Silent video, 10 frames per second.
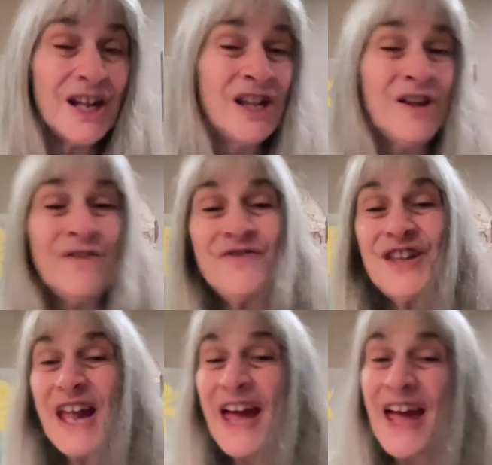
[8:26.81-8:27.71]
you've
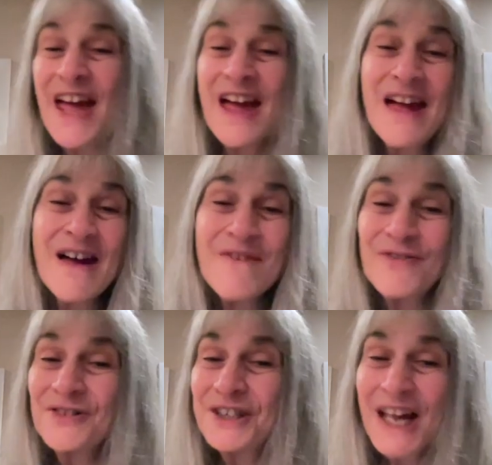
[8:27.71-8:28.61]

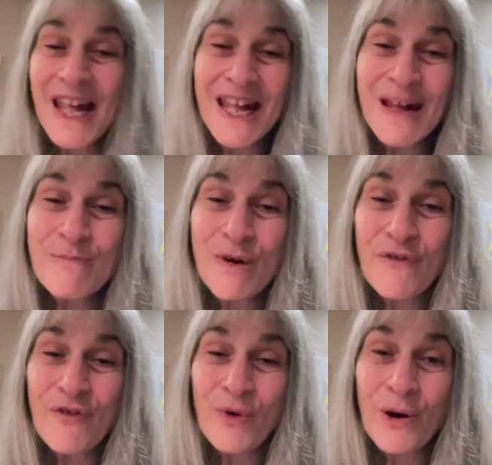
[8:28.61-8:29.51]
never taken
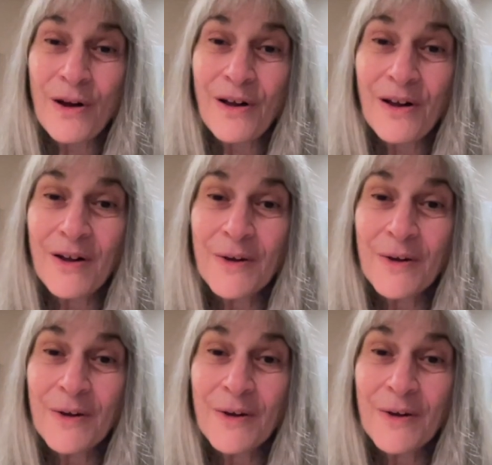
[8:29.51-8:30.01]
before.